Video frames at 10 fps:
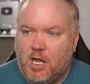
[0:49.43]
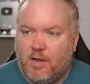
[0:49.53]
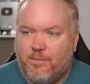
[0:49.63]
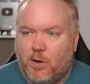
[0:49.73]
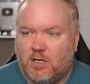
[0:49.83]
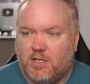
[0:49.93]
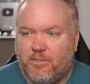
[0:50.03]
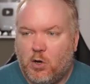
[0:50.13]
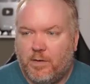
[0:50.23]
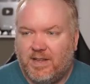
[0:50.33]
the first
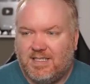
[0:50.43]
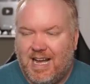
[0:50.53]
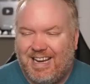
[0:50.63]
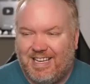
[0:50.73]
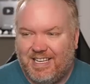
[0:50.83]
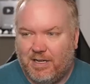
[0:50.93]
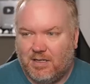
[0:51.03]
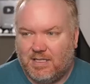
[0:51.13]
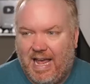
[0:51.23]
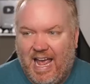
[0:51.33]
vote of its kind in years,